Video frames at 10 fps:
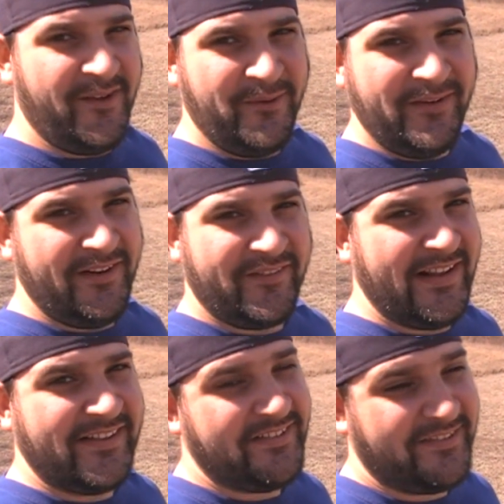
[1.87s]
You would never
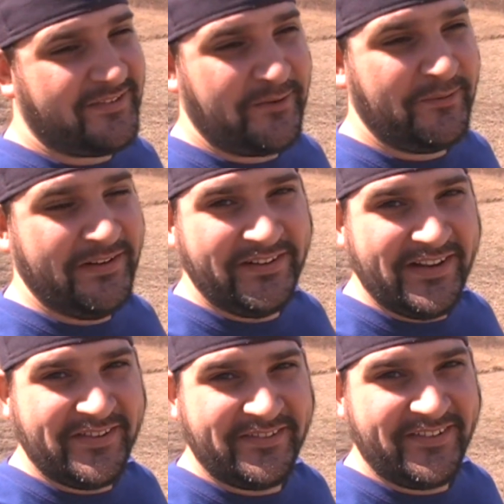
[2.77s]
guess it snowed here
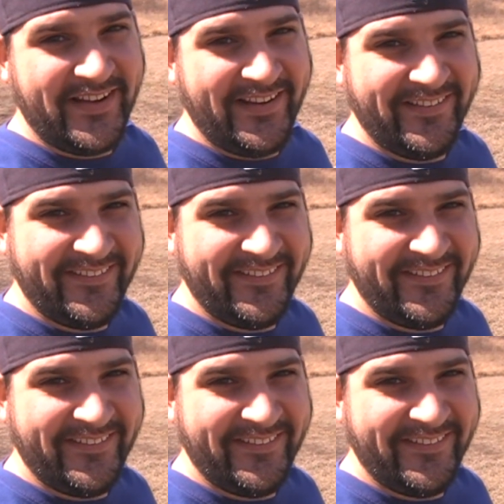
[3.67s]
yesterday.